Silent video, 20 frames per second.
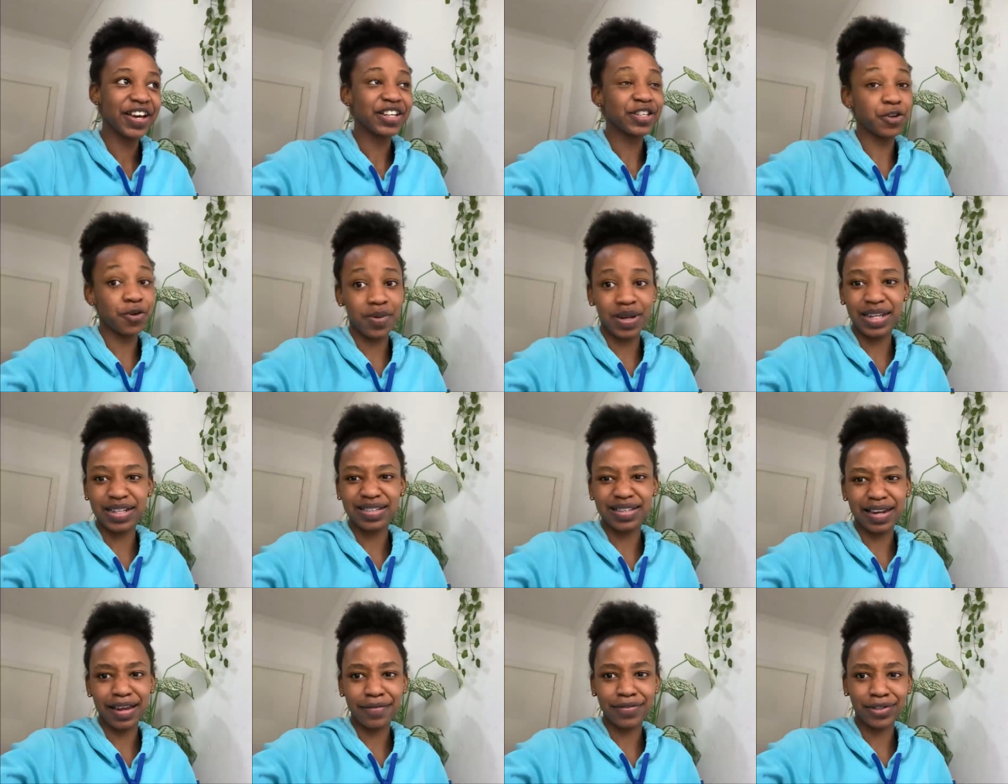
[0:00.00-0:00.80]
two
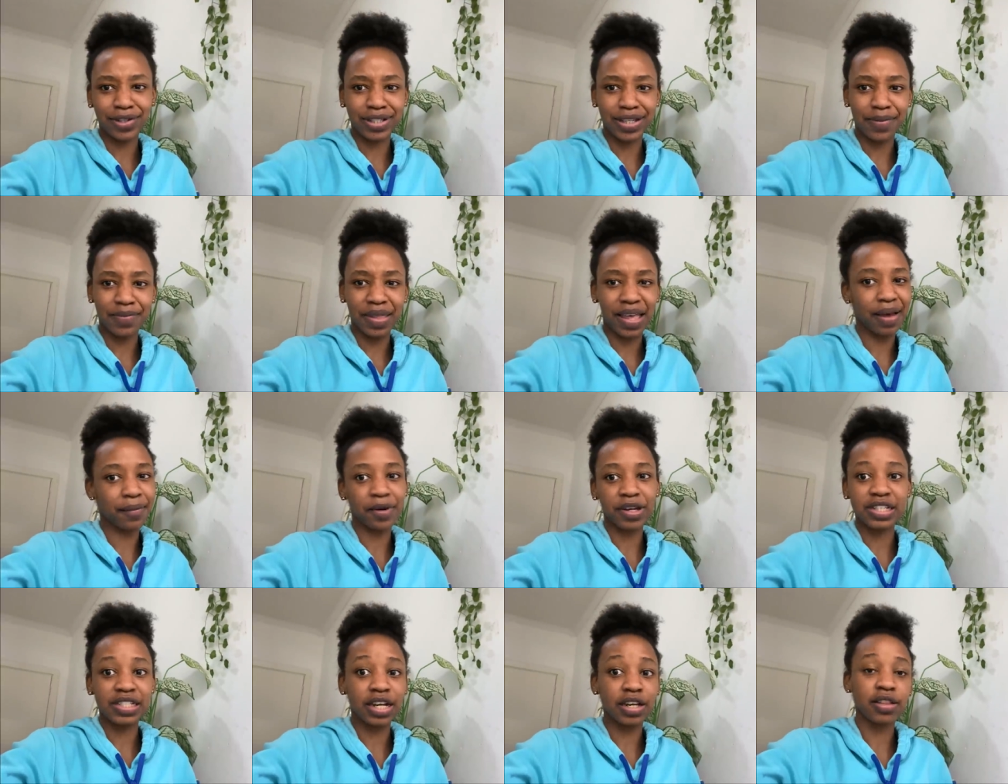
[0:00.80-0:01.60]
minutes left or something, I'm
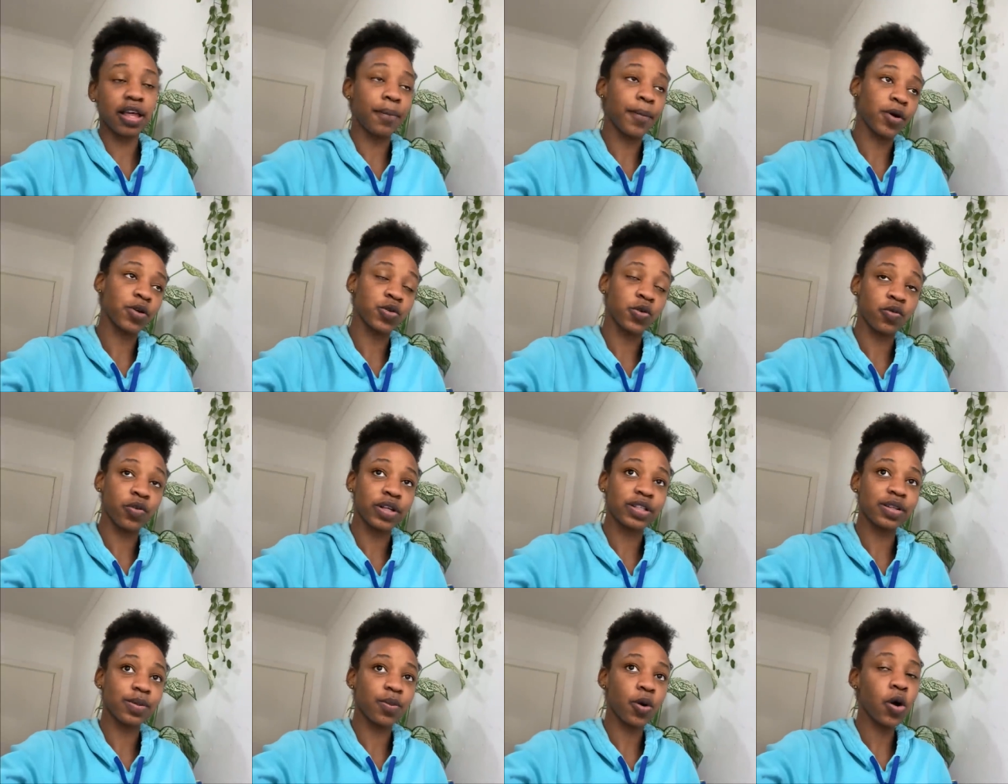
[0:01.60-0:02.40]
going to tell you the amount of
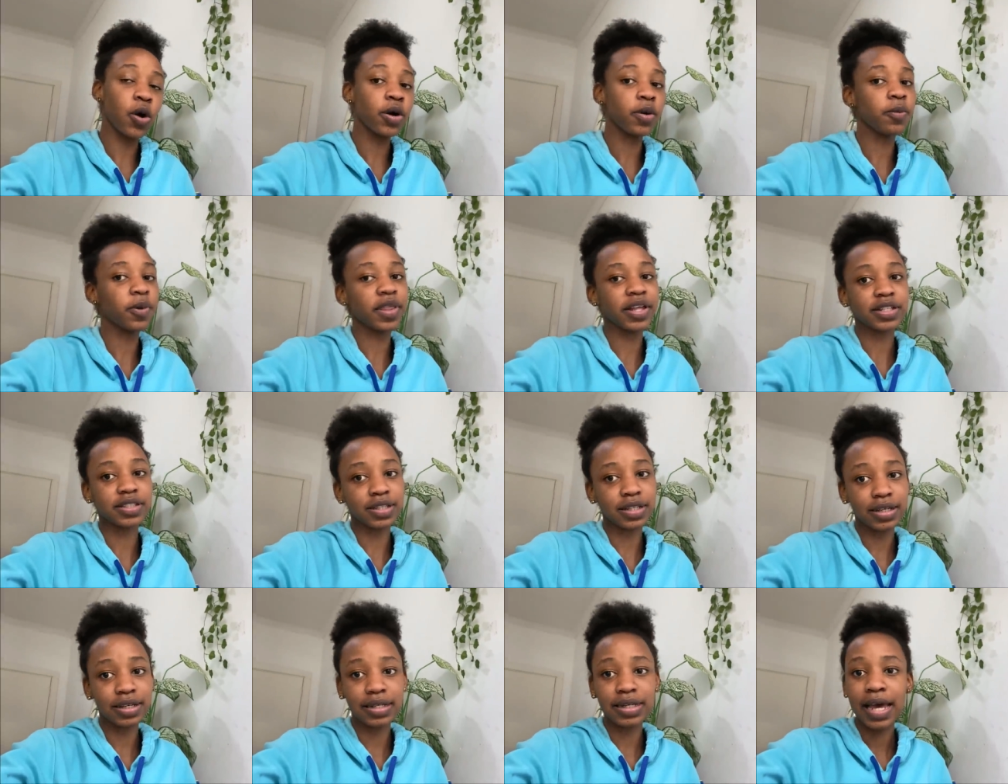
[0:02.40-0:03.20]
words I'm on, whether
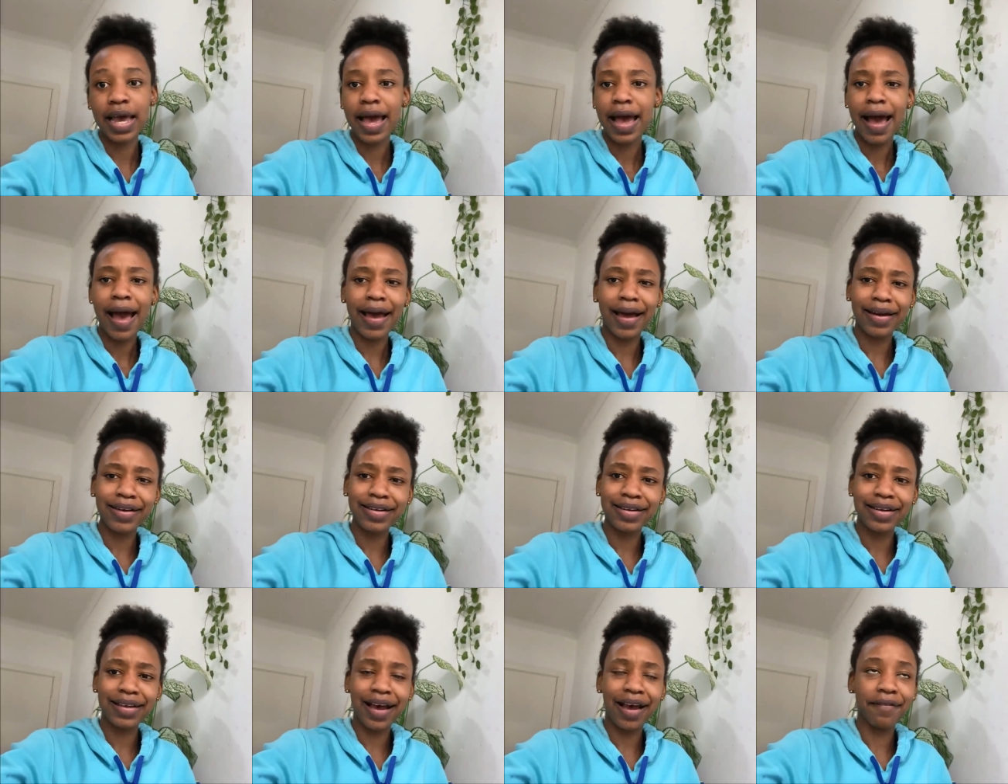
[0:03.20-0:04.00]
it's good. I
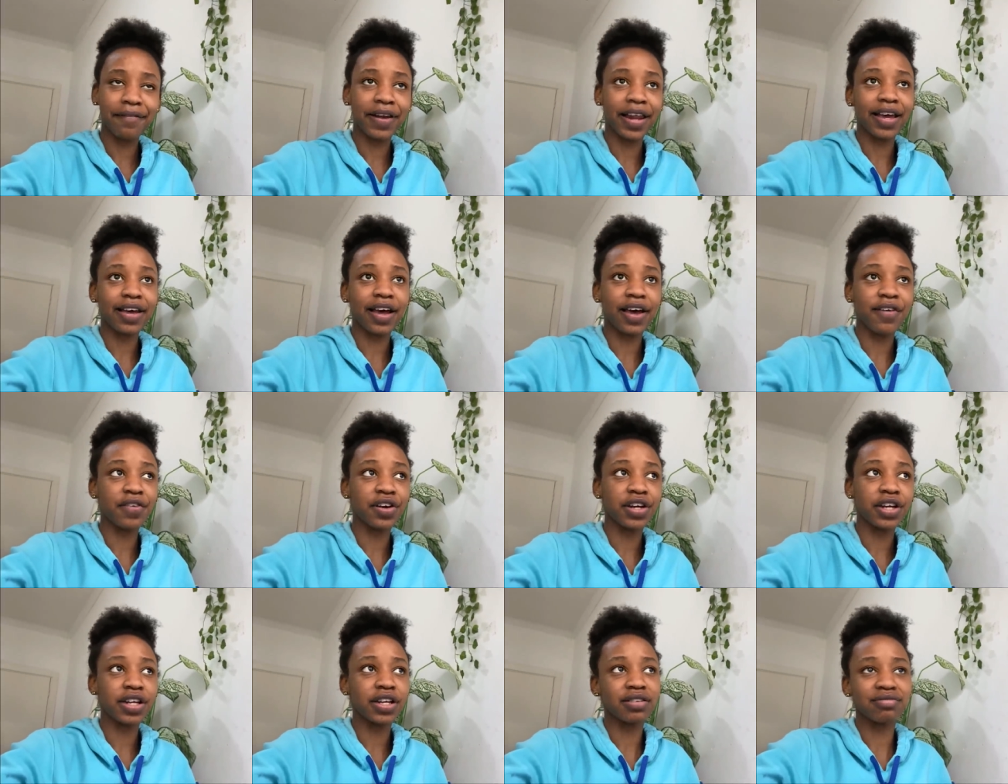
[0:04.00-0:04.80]
currently have like a
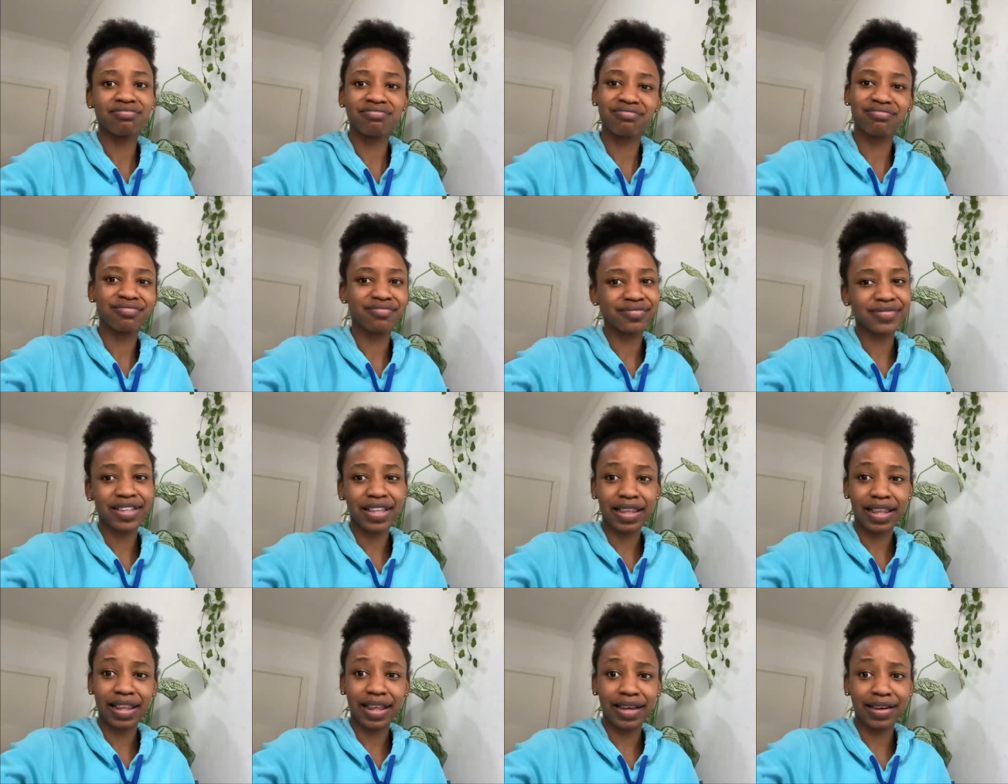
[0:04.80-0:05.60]
very,
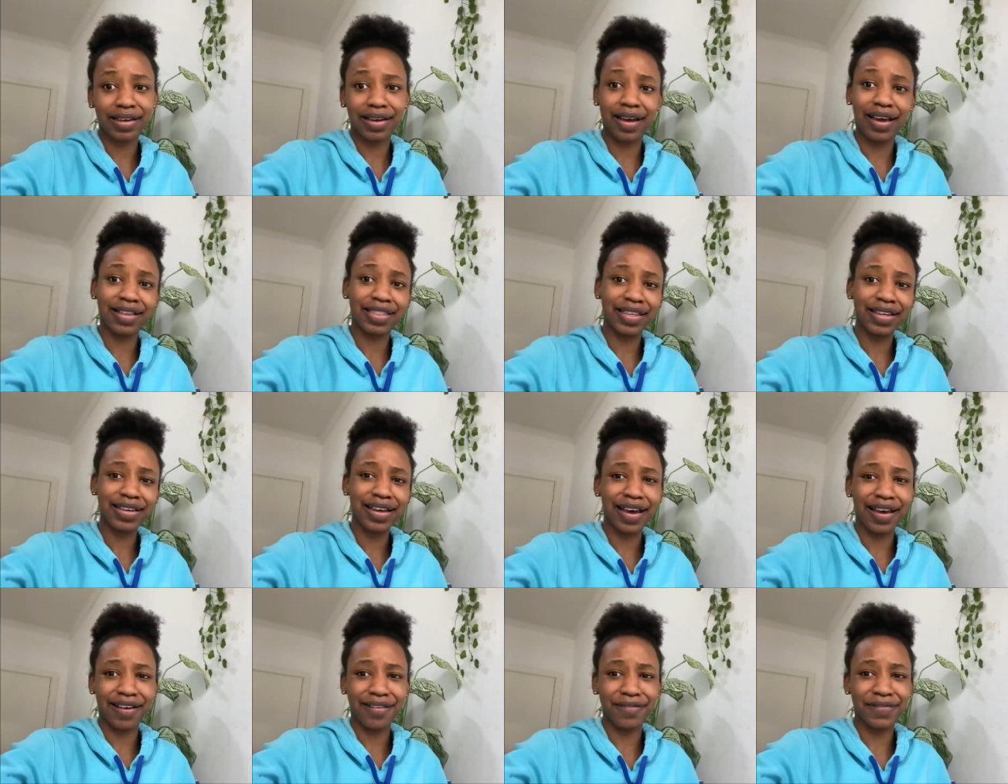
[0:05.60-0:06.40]
like I
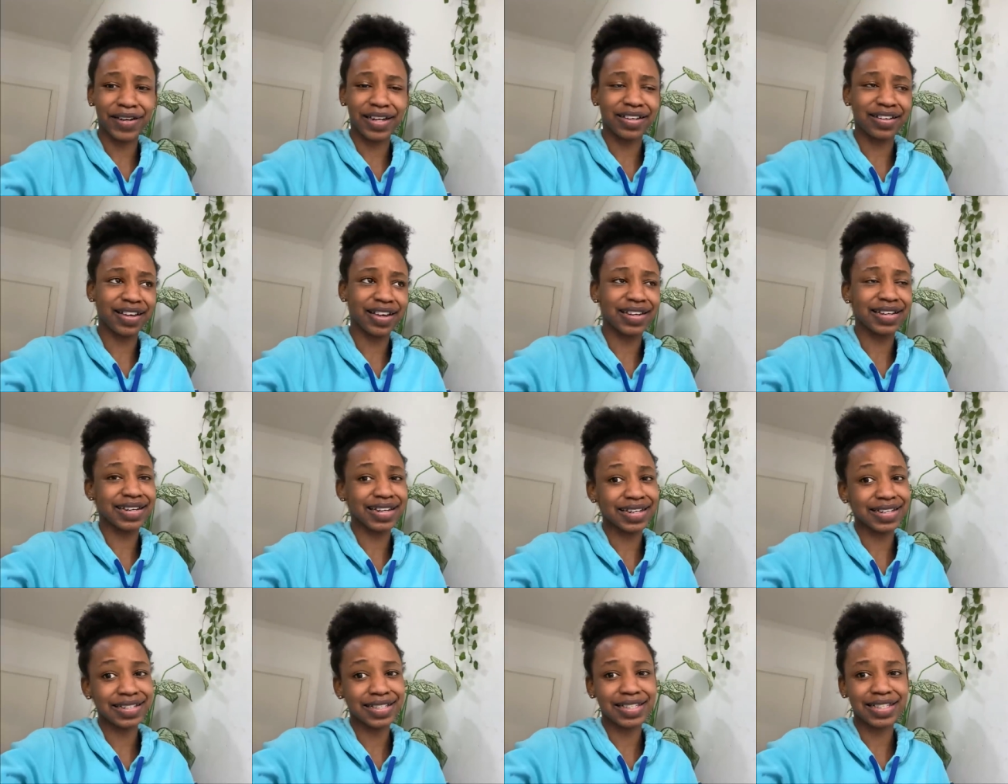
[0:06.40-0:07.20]
think I have like a
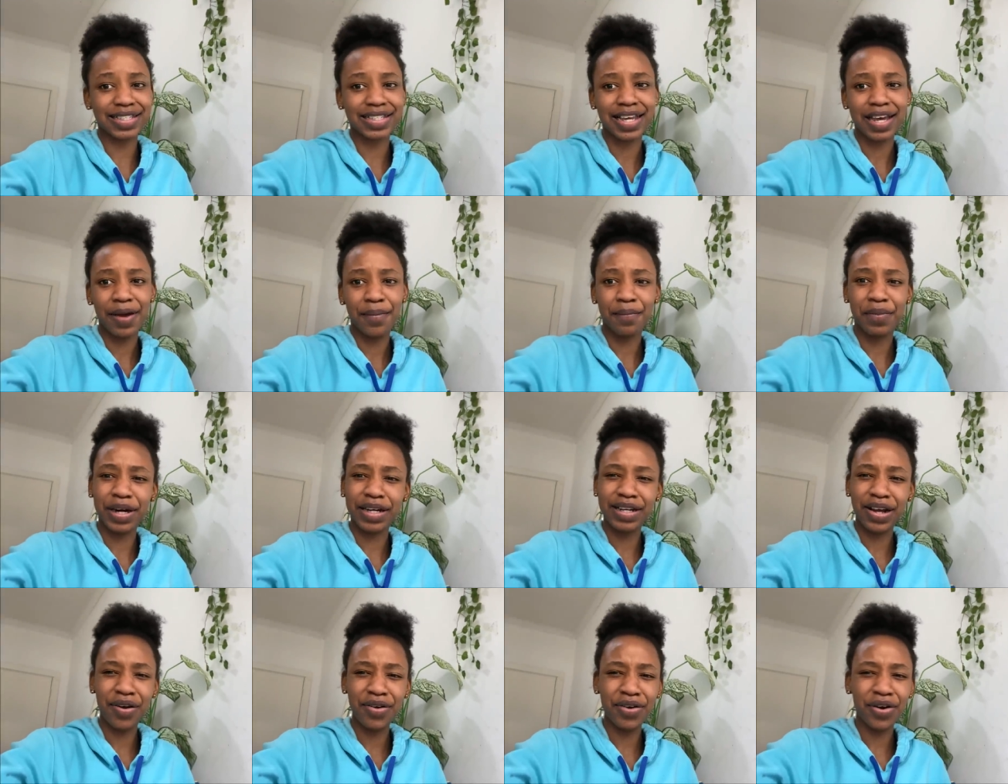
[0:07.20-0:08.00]
nice
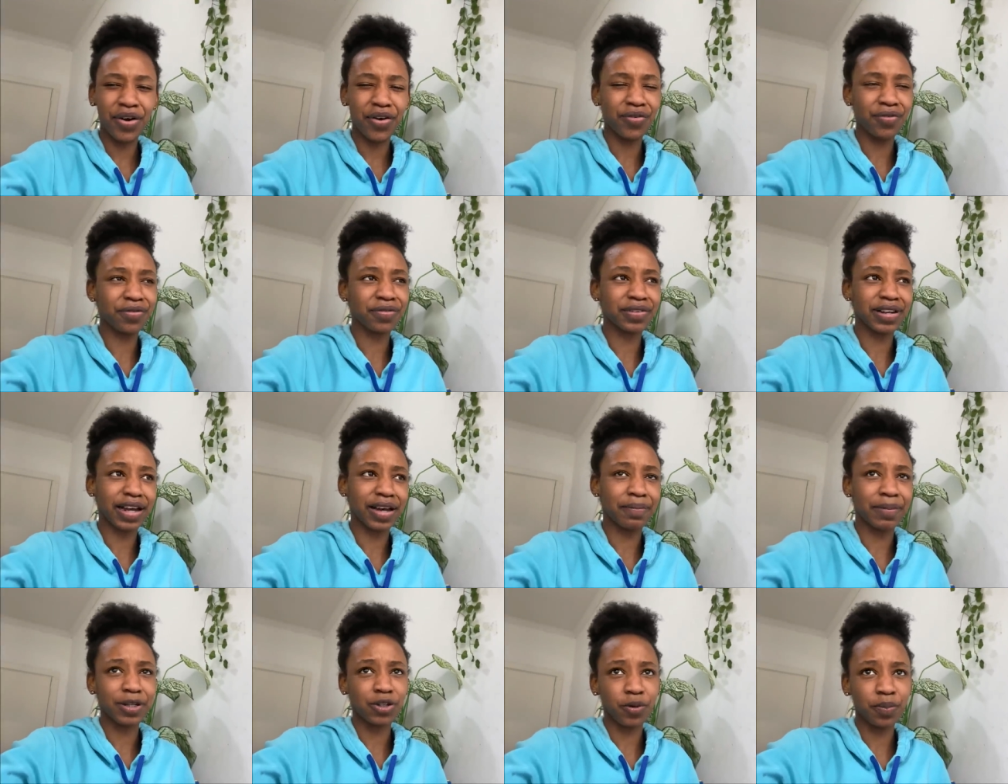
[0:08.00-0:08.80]
breakdown of
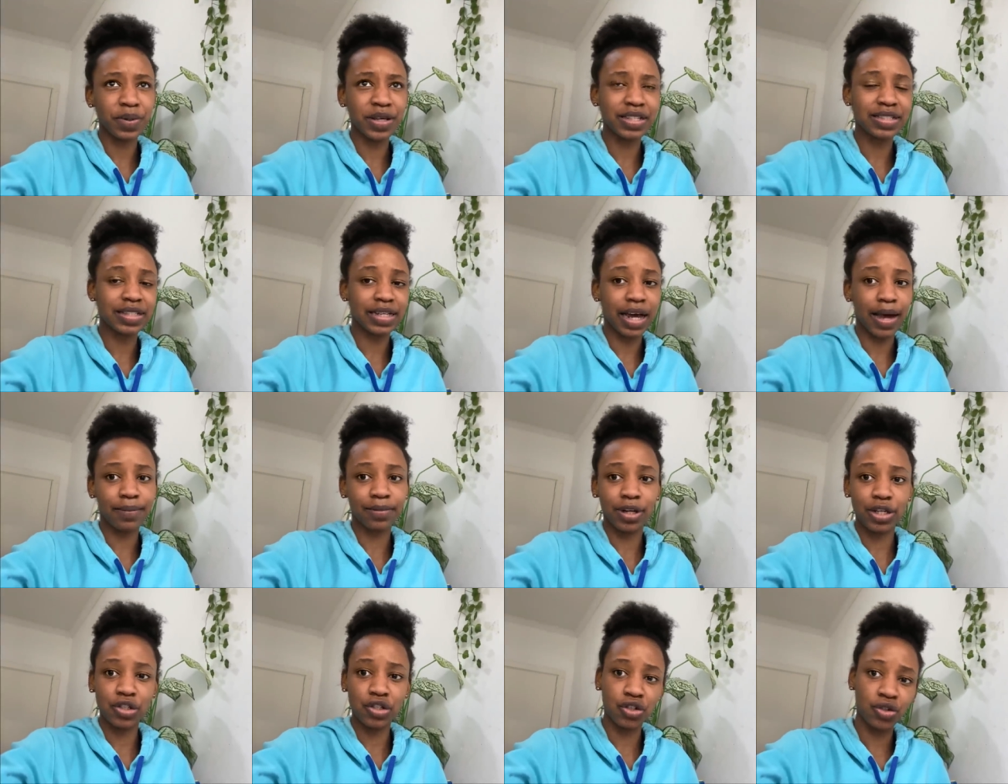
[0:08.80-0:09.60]
like my topics and how I'm
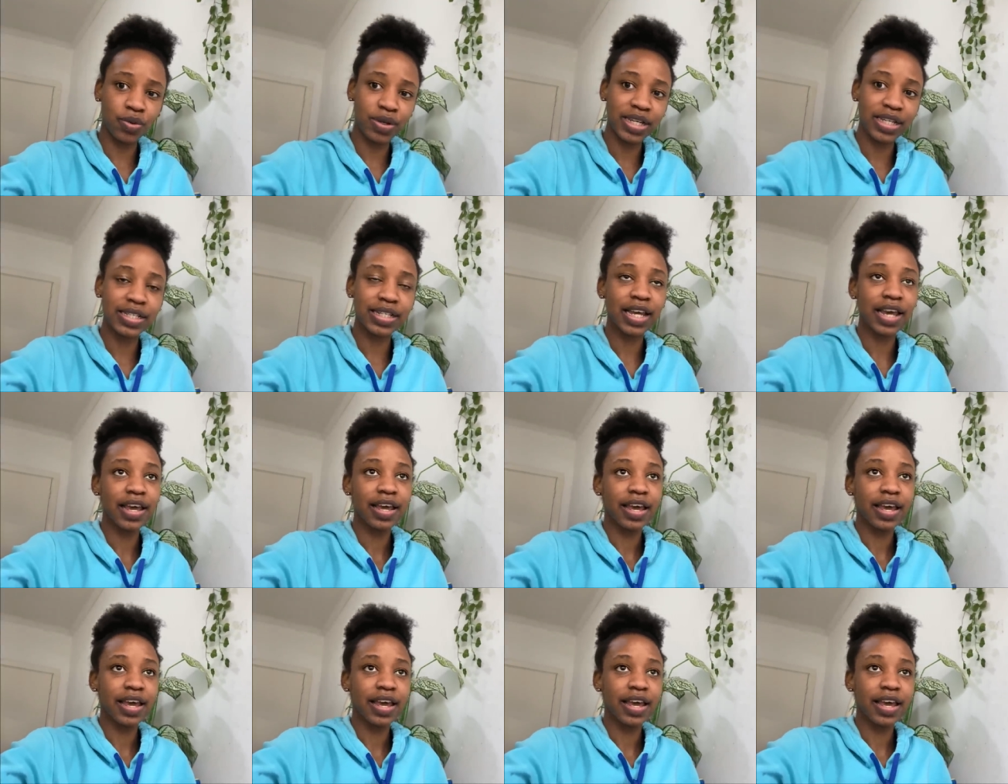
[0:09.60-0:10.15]
going to do it.